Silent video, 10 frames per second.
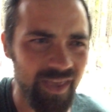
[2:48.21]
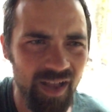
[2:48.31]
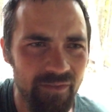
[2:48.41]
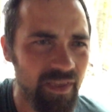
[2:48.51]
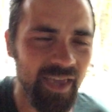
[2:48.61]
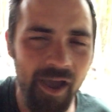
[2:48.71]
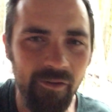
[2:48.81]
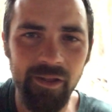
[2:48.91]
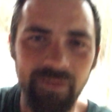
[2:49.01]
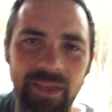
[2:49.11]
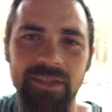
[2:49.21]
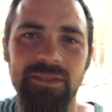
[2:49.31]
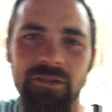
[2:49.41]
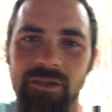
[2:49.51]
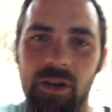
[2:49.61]
And I've encountered
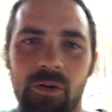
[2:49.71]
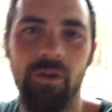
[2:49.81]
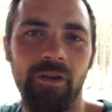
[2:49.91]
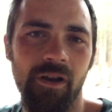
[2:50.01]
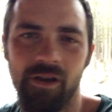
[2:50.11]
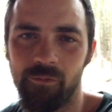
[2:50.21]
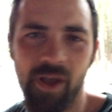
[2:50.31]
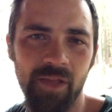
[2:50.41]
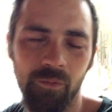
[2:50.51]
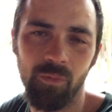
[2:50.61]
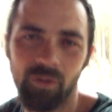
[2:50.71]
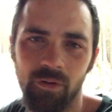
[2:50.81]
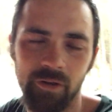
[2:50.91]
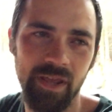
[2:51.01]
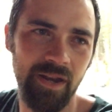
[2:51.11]
this, around the
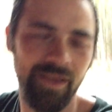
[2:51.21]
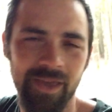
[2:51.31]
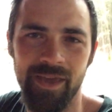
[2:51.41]
world, and